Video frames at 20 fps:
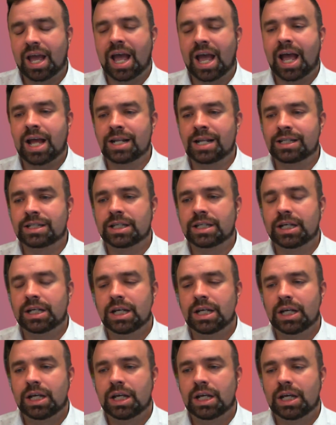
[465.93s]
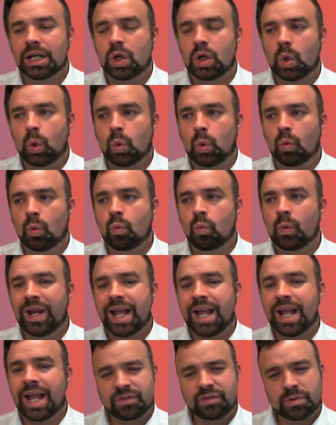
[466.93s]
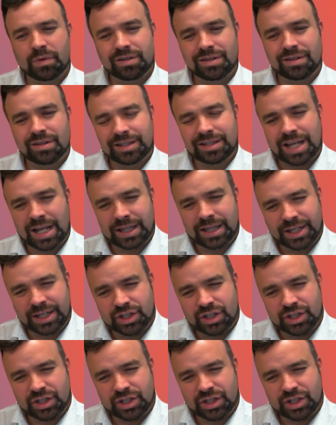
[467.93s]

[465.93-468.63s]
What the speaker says: And we have to understand